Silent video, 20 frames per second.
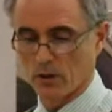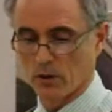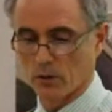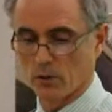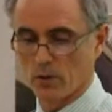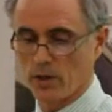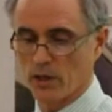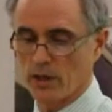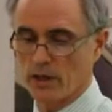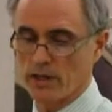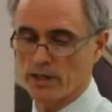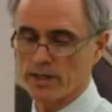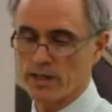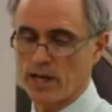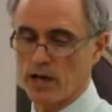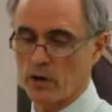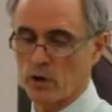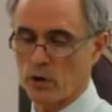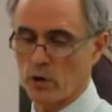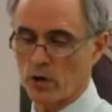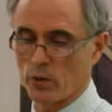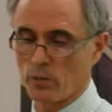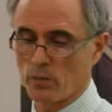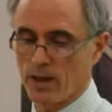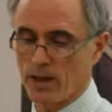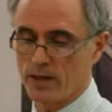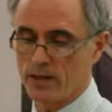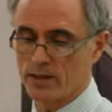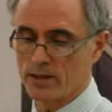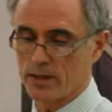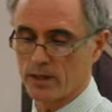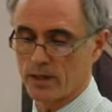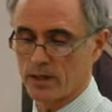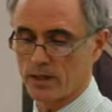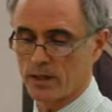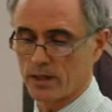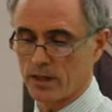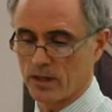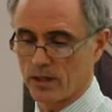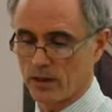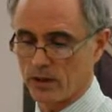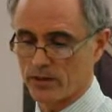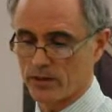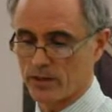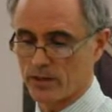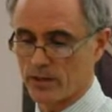"Real isn't how you're made," said the skin horse.